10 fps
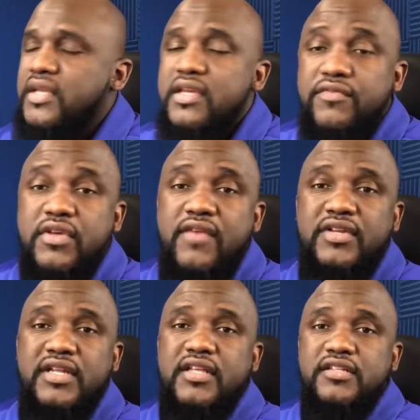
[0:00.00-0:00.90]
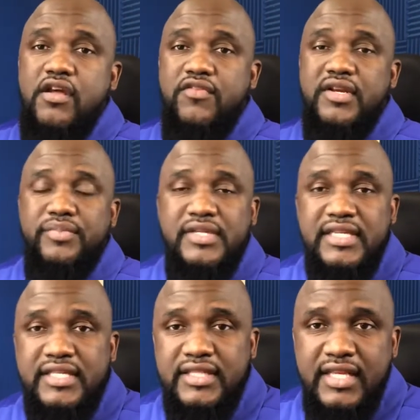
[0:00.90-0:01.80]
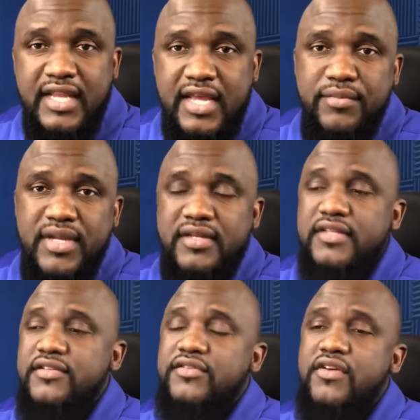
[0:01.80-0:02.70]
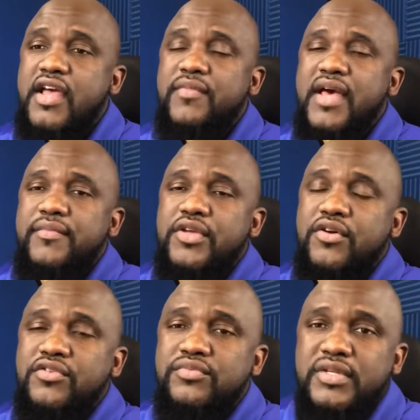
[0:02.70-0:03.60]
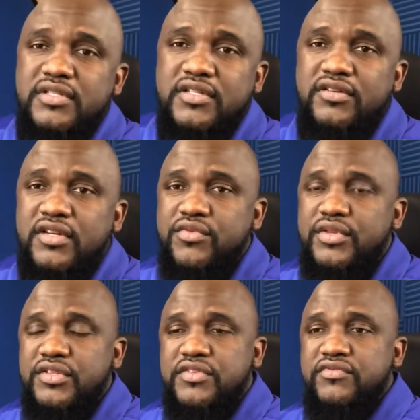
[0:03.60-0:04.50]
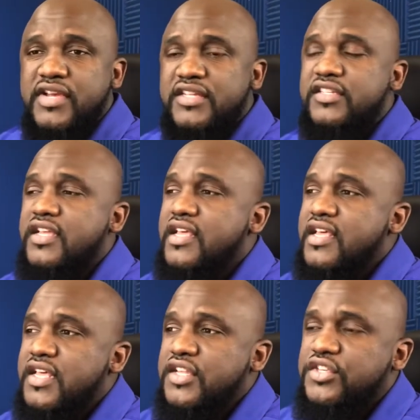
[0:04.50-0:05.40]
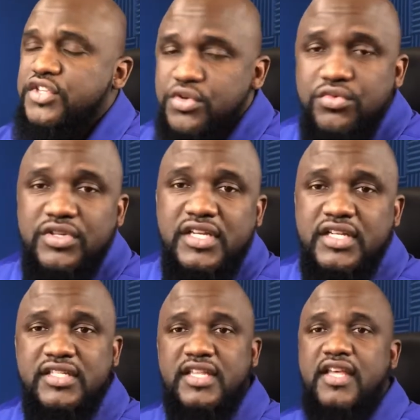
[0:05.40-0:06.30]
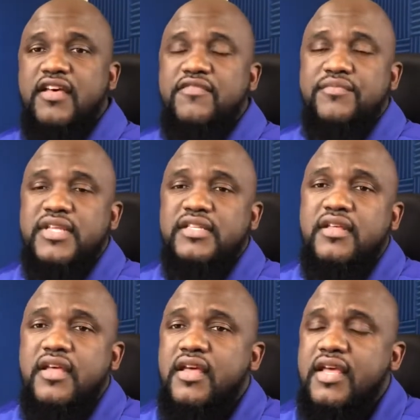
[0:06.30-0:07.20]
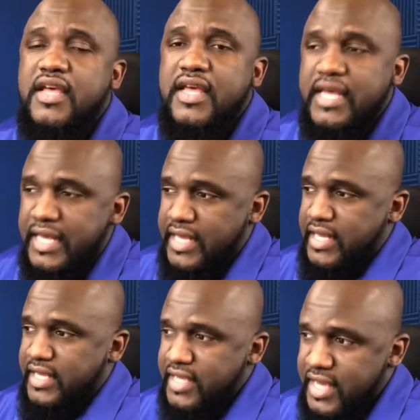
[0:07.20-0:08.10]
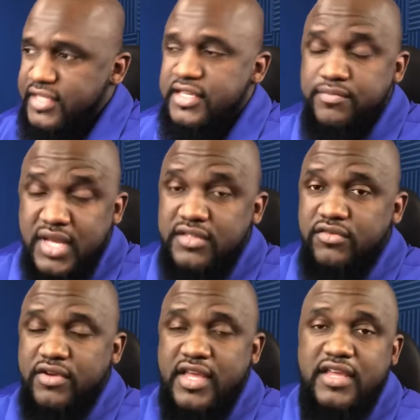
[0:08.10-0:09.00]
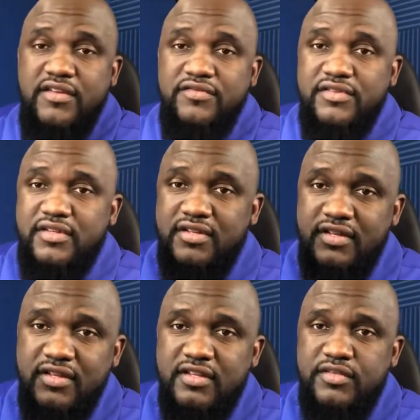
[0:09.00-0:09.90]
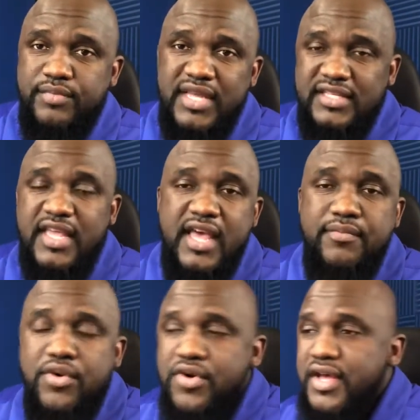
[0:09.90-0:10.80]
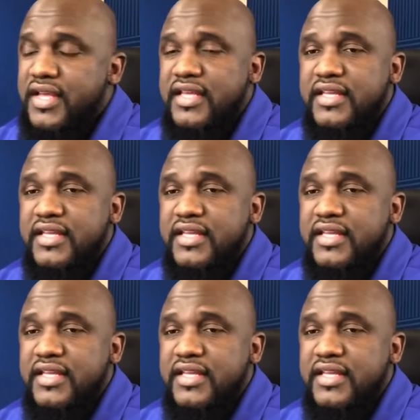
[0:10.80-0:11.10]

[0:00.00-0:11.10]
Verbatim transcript: If you haven't done so already, please hit that like button and subscribe. I'm your host, Mr. 2Looker, with this fresh 2 looks of Miss Kacey Musgraves, Space Cowboy.